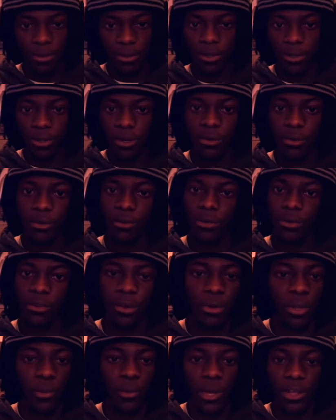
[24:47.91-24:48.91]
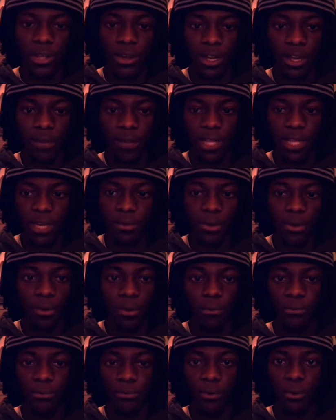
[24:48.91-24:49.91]
you know, the only way you're gonna be able to
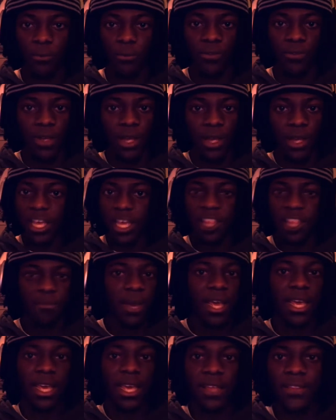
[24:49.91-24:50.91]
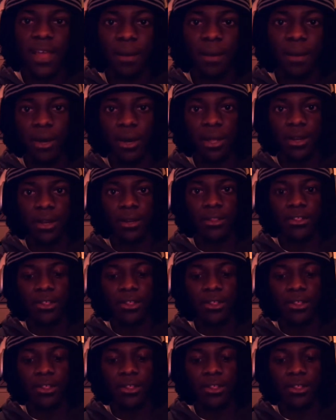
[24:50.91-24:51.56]
improve is by hitting that button.